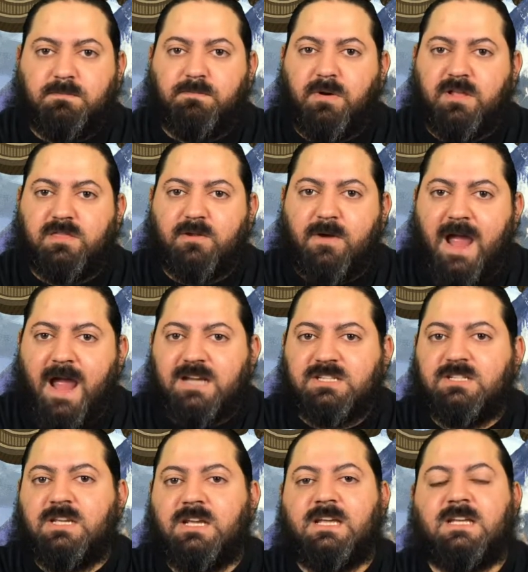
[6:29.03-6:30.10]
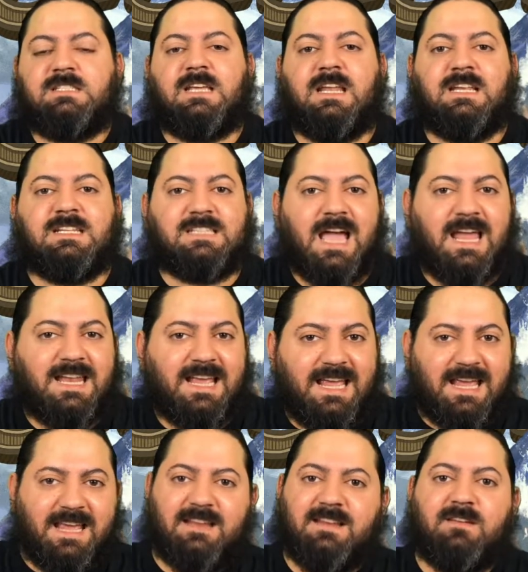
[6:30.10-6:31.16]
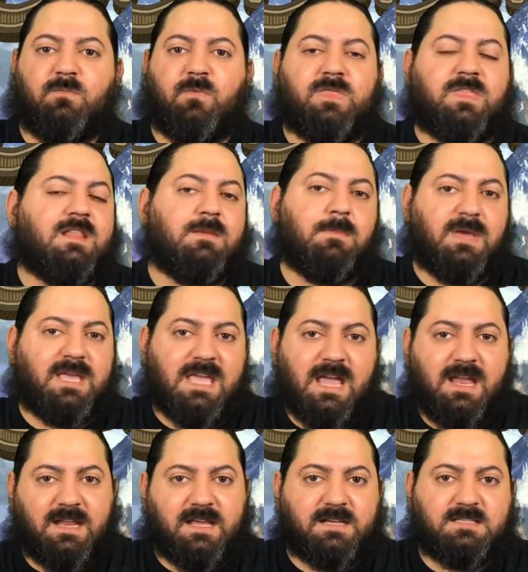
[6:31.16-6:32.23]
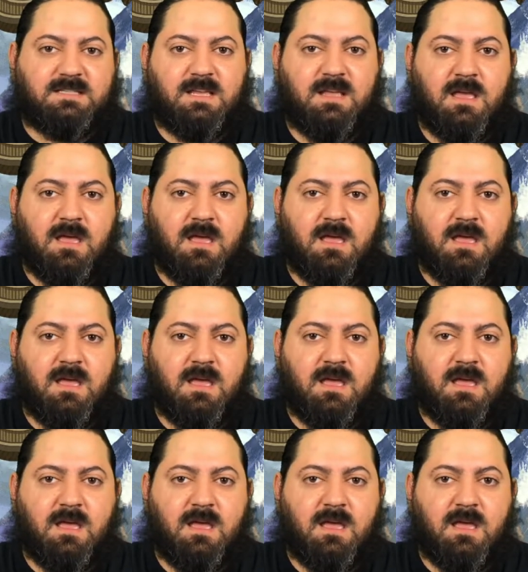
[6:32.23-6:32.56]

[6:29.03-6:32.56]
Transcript: But there actually is, and it's kind of hidden within the mechanics.